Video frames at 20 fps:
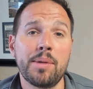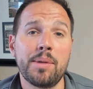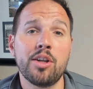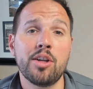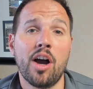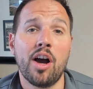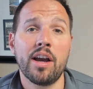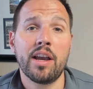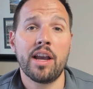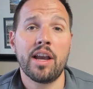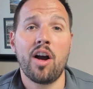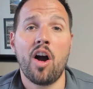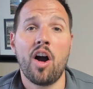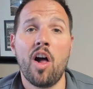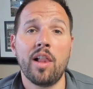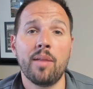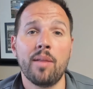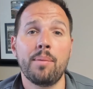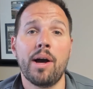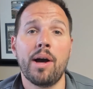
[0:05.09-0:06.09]
to be talking
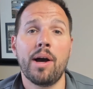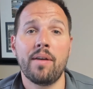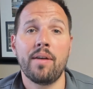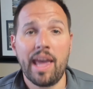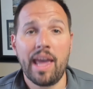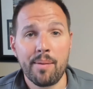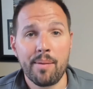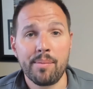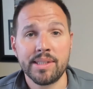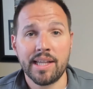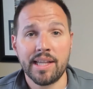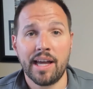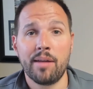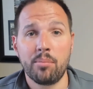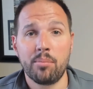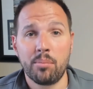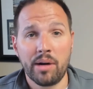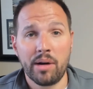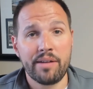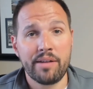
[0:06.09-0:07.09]
all about
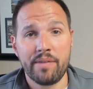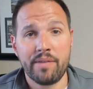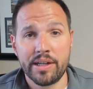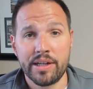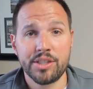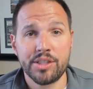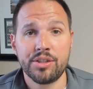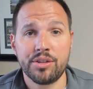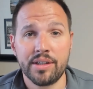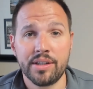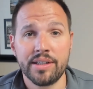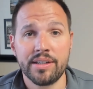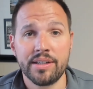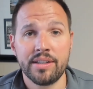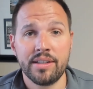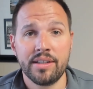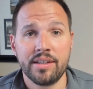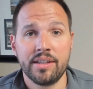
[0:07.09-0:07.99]
Amazon Brand Registry,